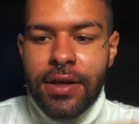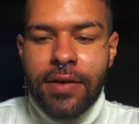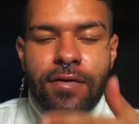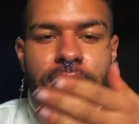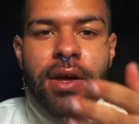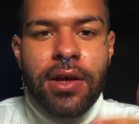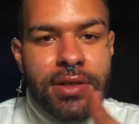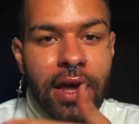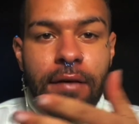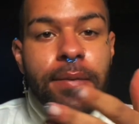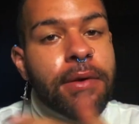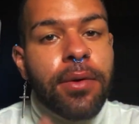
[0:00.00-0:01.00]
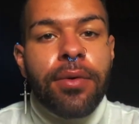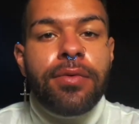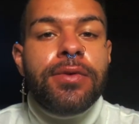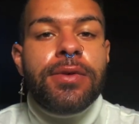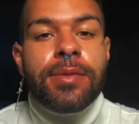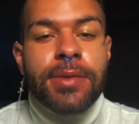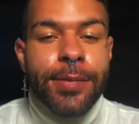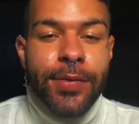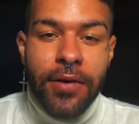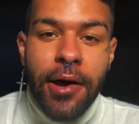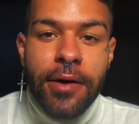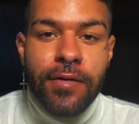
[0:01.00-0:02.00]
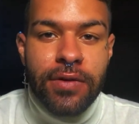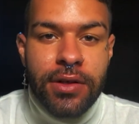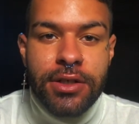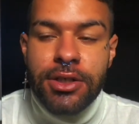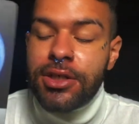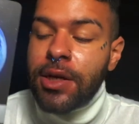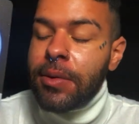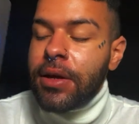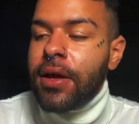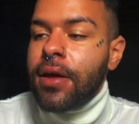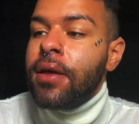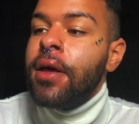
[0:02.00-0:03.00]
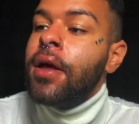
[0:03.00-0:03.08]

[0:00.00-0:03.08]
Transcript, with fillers: if you guys have been going through some type of conflict, Gemini,